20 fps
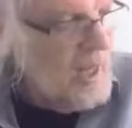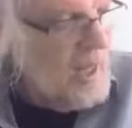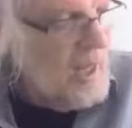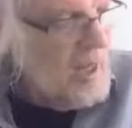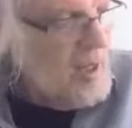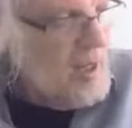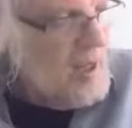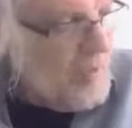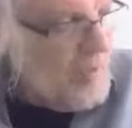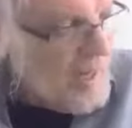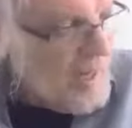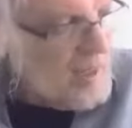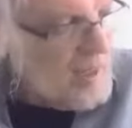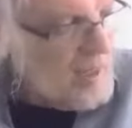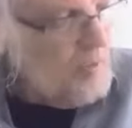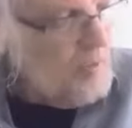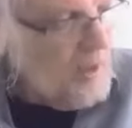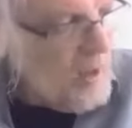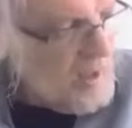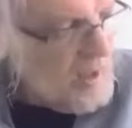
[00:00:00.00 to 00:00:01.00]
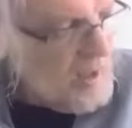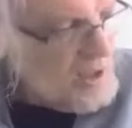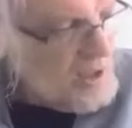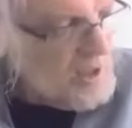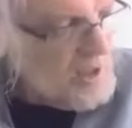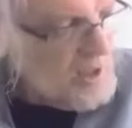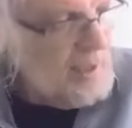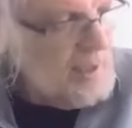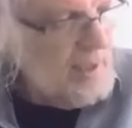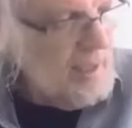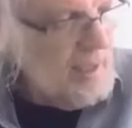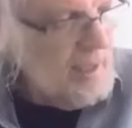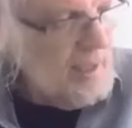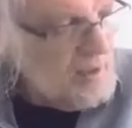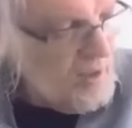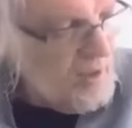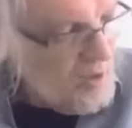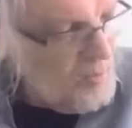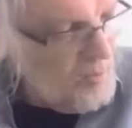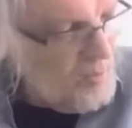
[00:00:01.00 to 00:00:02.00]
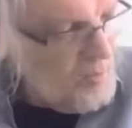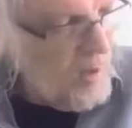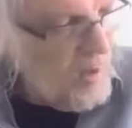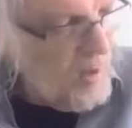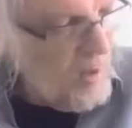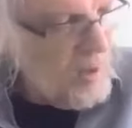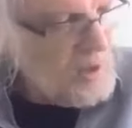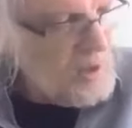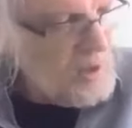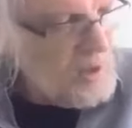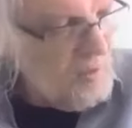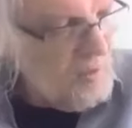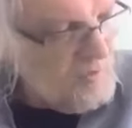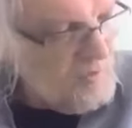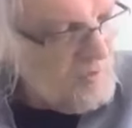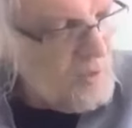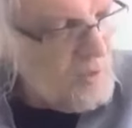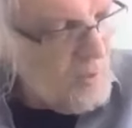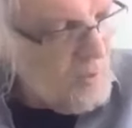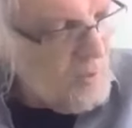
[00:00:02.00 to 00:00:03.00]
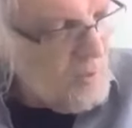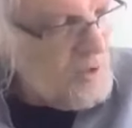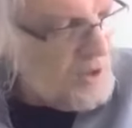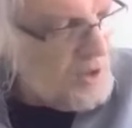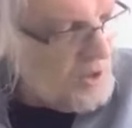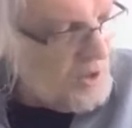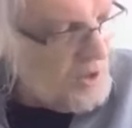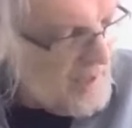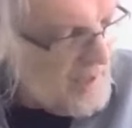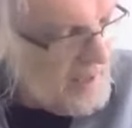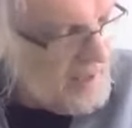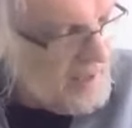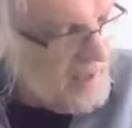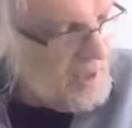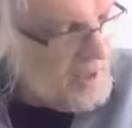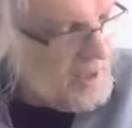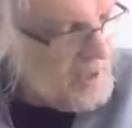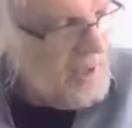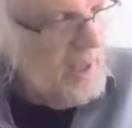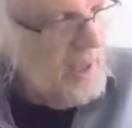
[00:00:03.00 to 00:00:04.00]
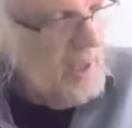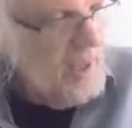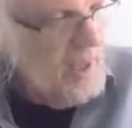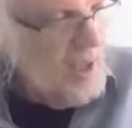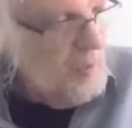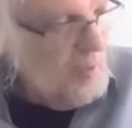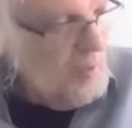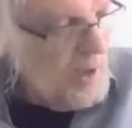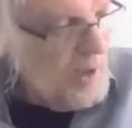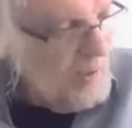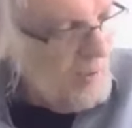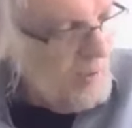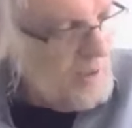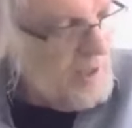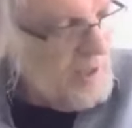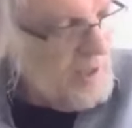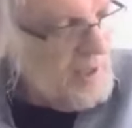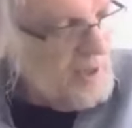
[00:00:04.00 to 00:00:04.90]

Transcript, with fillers: bang poison into the barks of tall trees. Blue tits